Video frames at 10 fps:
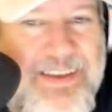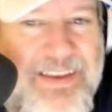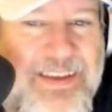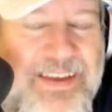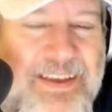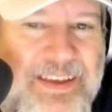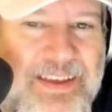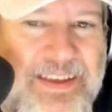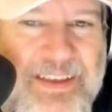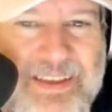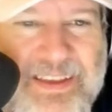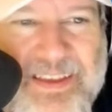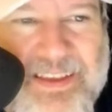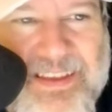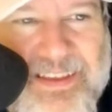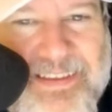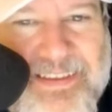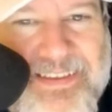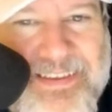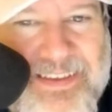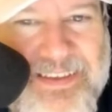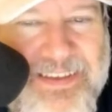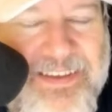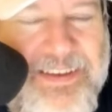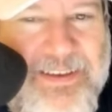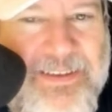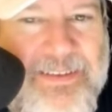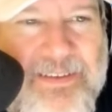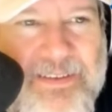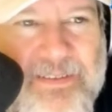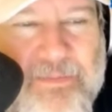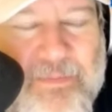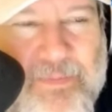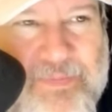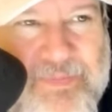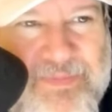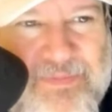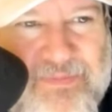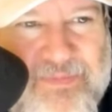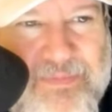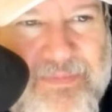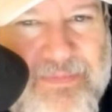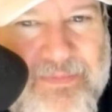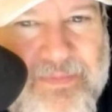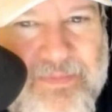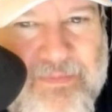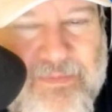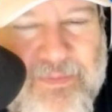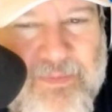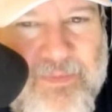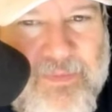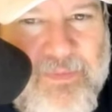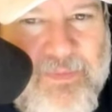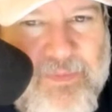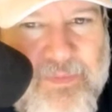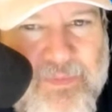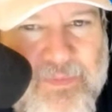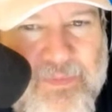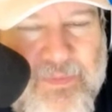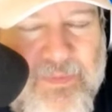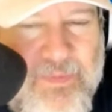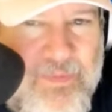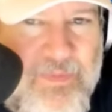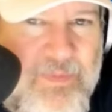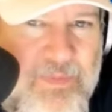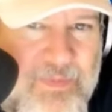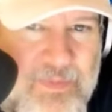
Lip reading: This person isn't speaking.